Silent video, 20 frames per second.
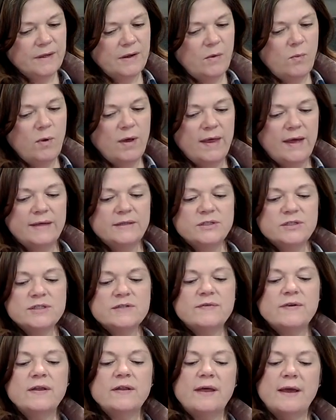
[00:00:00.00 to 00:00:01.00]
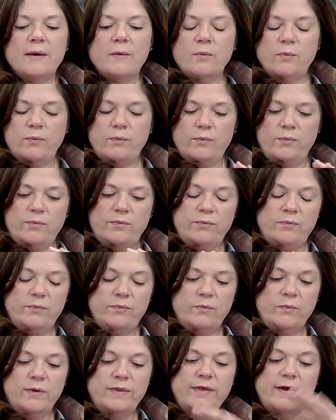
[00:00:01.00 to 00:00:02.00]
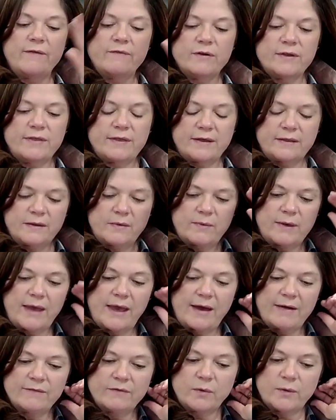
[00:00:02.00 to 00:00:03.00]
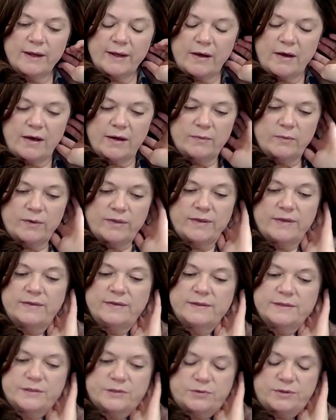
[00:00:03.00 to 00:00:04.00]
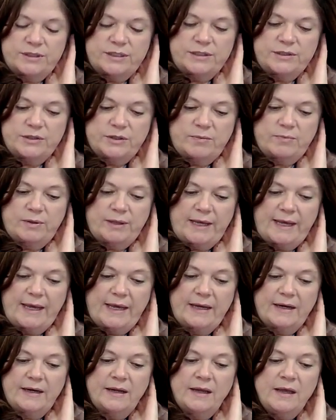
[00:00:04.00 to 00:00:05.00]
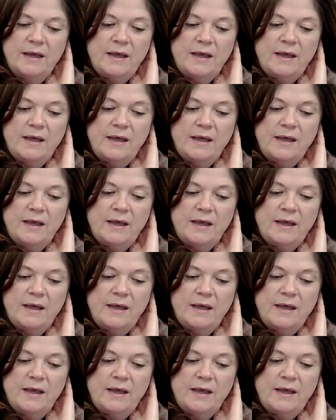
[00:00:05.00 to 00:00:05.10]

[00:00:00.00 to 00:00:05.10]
well, I just feel like with everything that we have going on within this strategic plan,